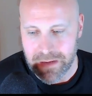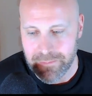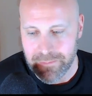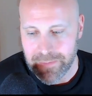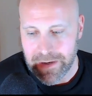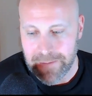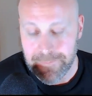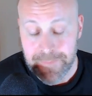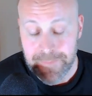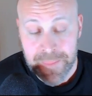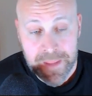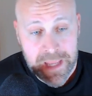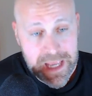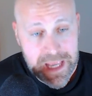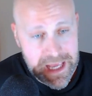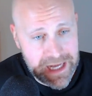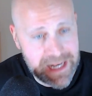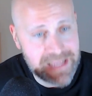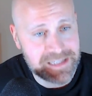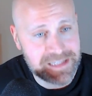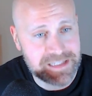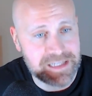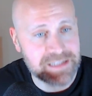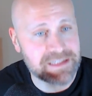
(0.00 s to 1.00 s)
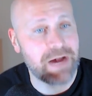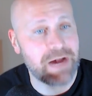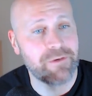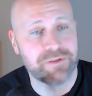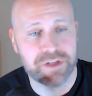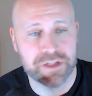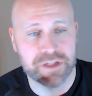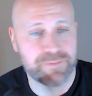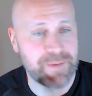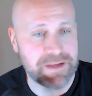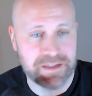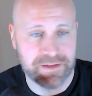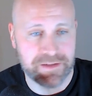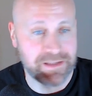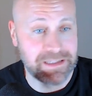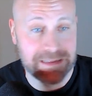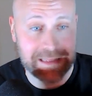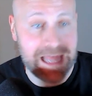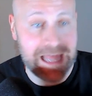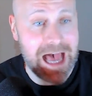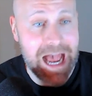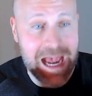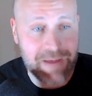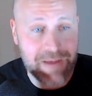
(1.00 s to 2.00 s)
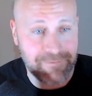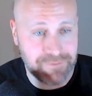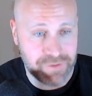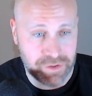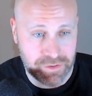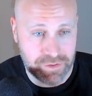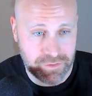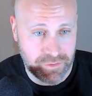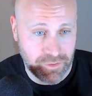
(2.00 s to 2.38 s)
But in essence, I was just basically live